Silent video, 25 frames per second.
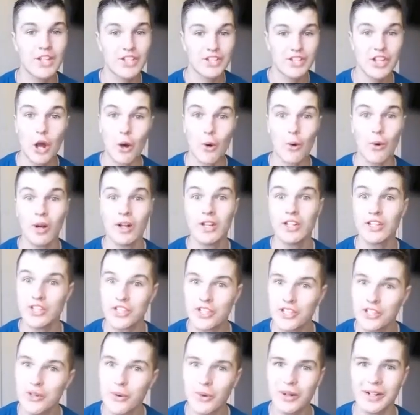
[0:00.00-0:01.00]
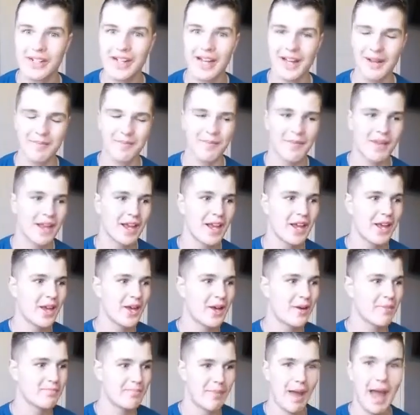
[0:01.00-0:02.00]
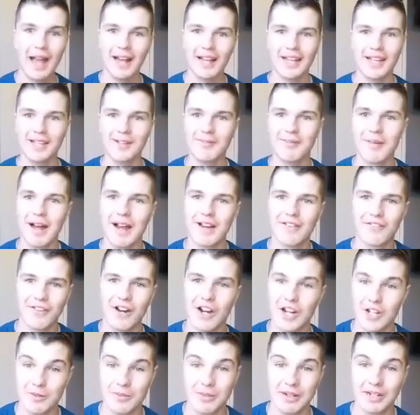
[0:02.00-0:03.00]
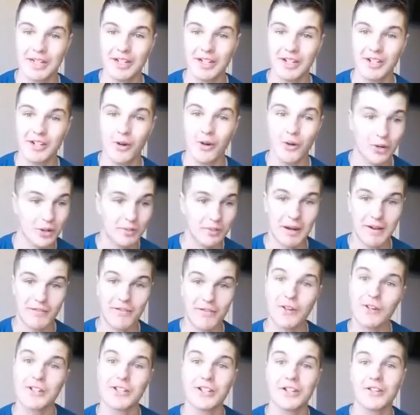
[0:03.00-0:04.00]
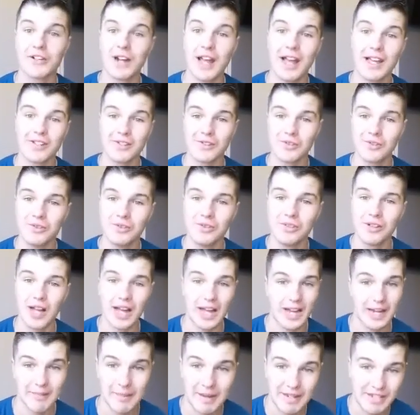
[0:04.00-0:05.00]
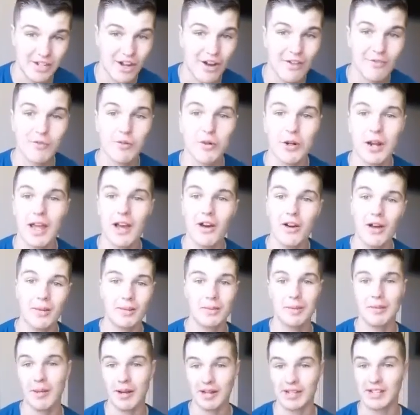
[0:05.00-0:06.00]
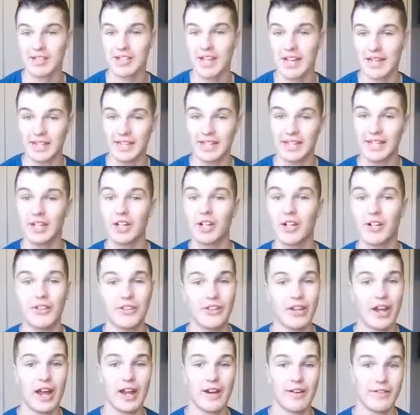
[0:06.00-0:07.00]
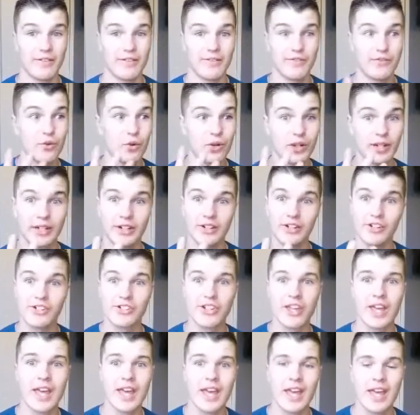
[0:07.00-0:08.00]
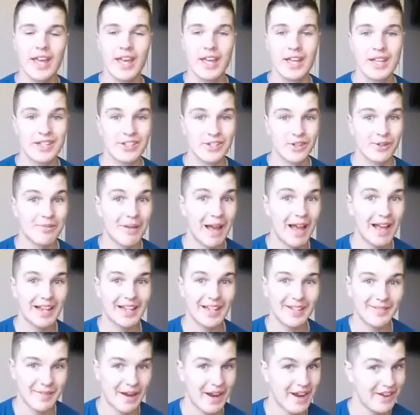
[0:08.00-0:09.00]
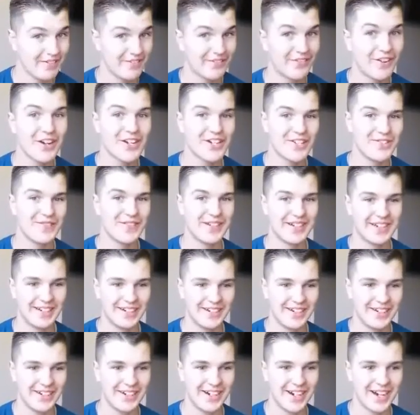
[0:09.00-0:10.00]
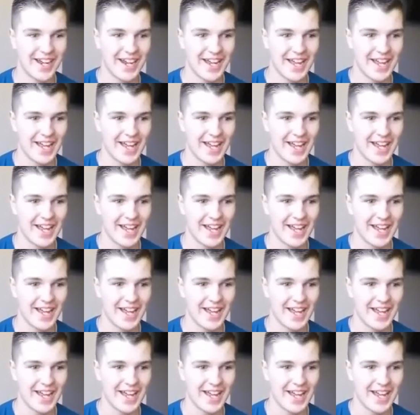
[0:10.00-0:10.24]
So, story time. Back in my freshman year, or my first year in high school, I am a sophomore now, I'm in my second year out of 4 years. So back in my freshman year,